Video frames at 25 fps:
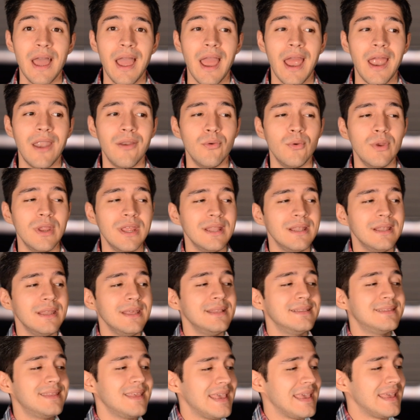I really
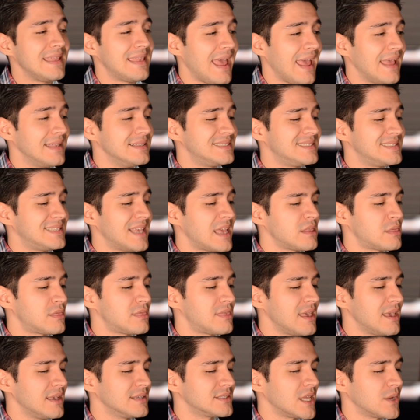did and said
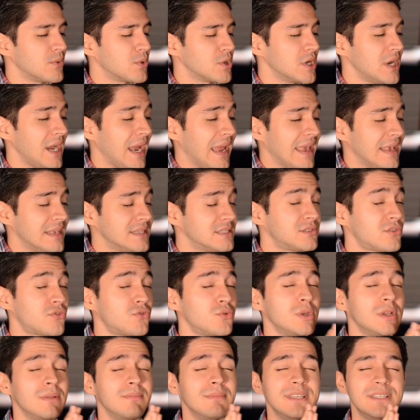things that were
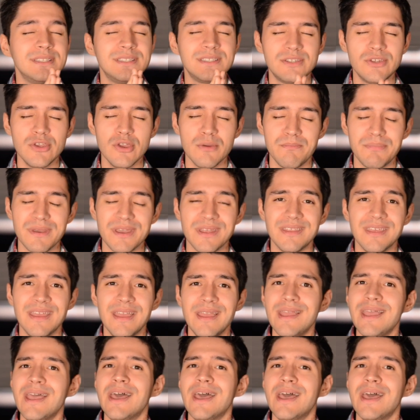extremely stupid.